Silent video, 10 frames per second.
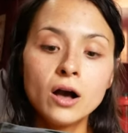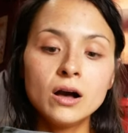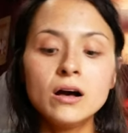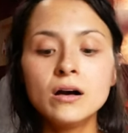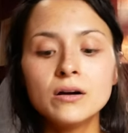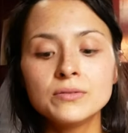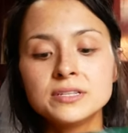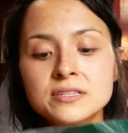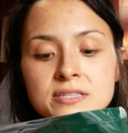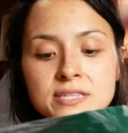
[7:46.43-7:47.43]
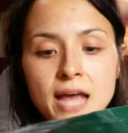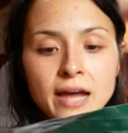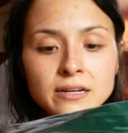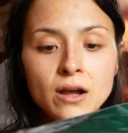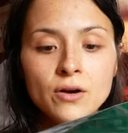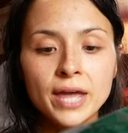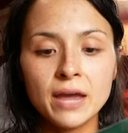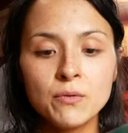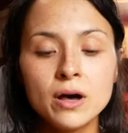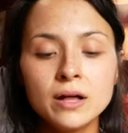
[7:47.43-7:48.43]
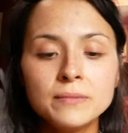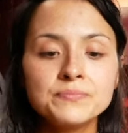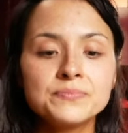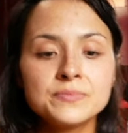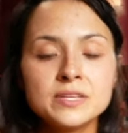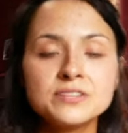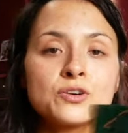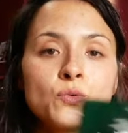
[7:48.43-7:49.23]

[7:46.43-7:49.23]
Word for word: Oh, this is sad. Okay, well, these are